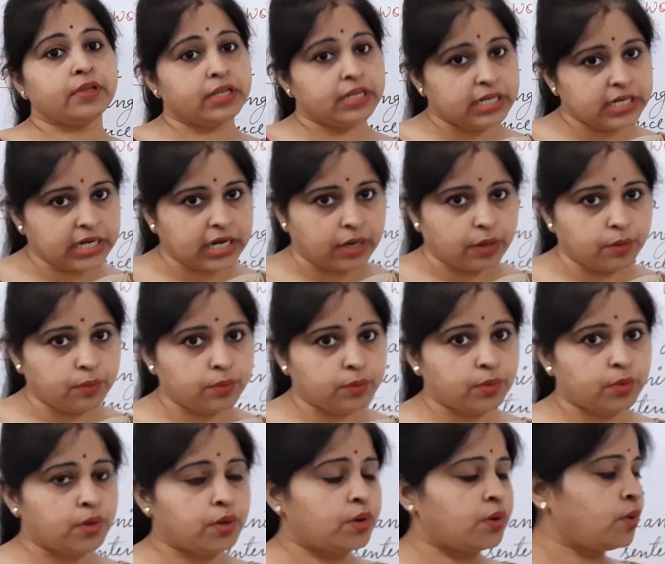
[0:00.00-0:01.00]
Now,
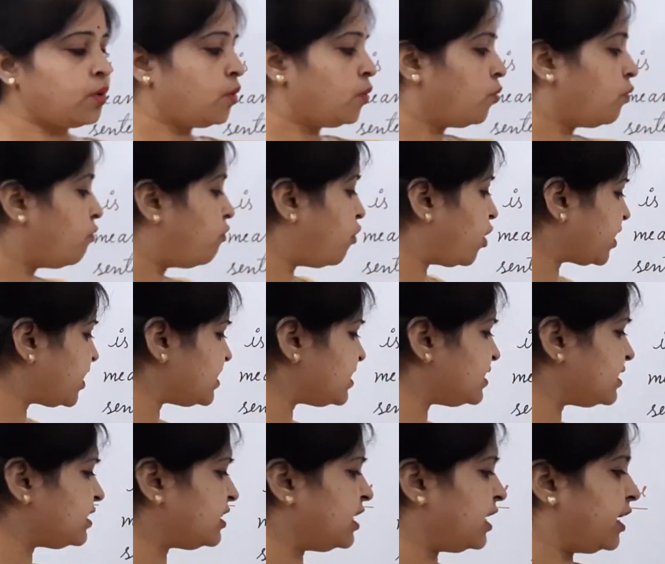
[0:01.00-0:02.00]
what is
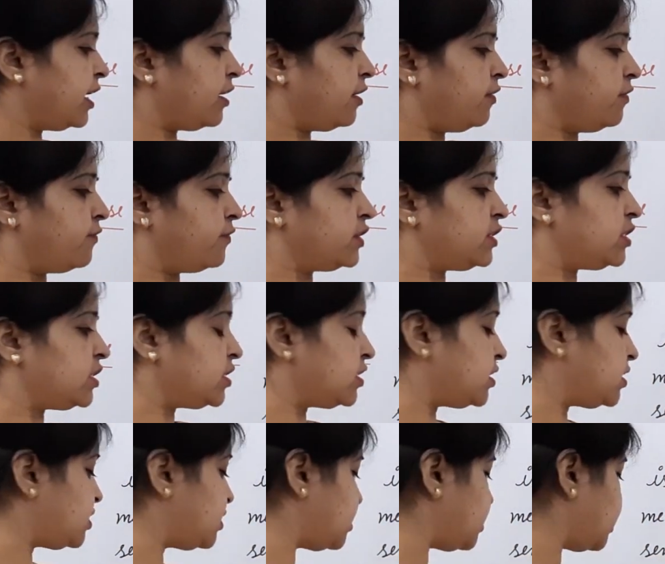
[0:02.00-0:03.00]
the thing which
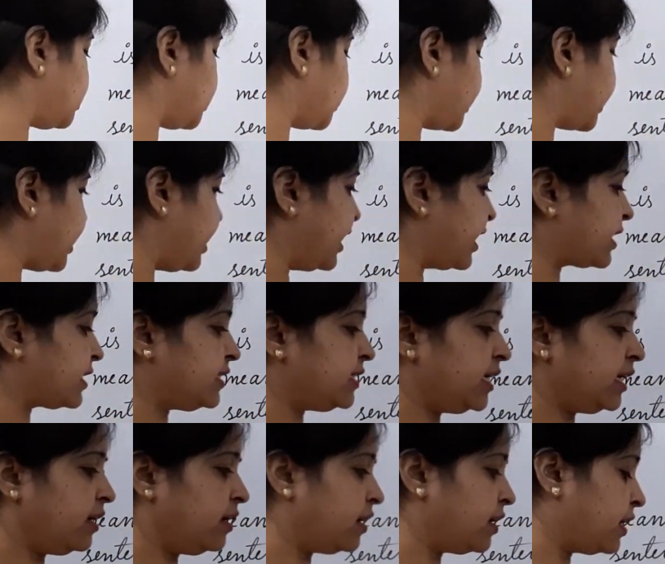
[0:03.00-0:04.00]
is
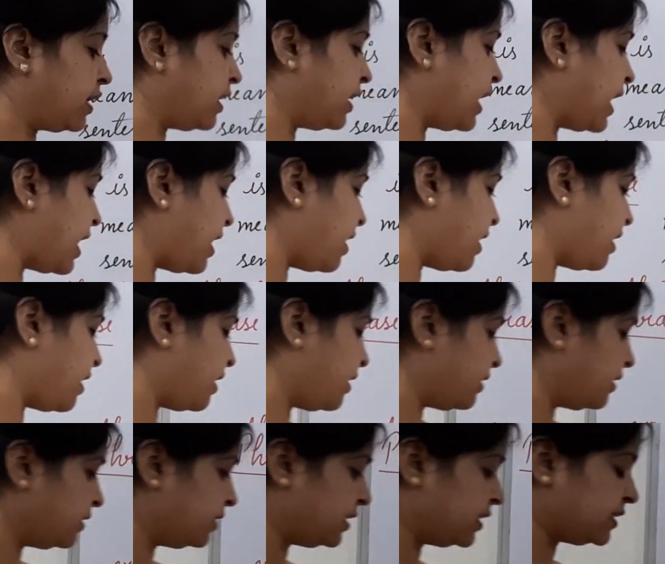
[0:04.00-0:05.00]
connecting
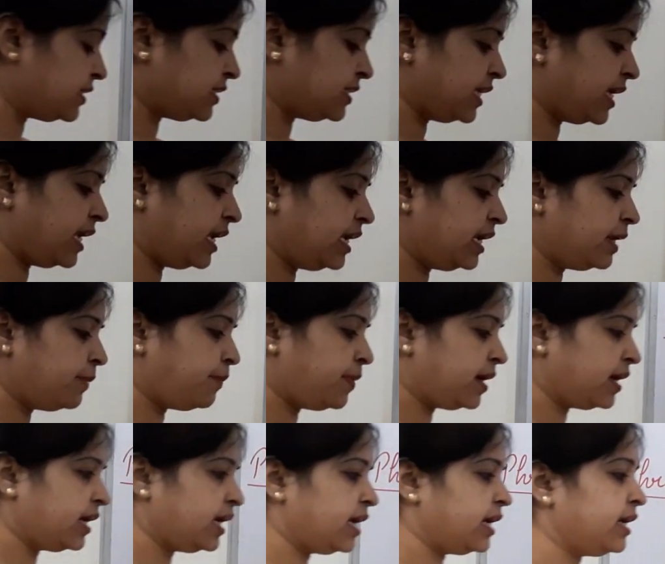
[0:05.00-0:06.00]
this
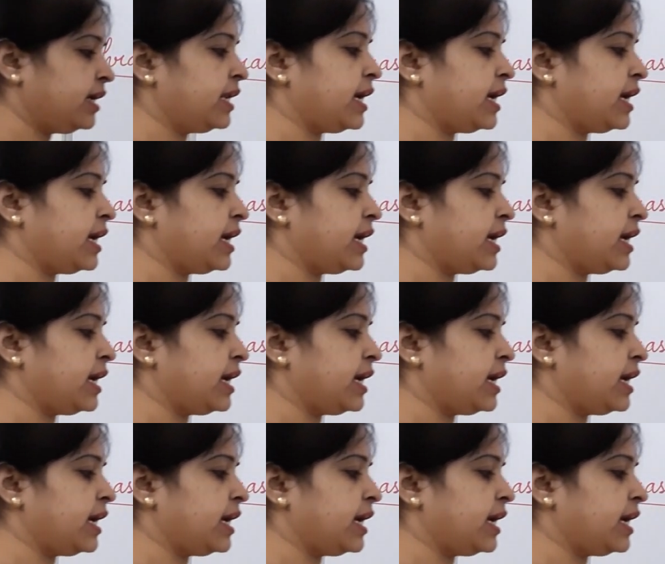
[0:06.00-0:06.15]
independent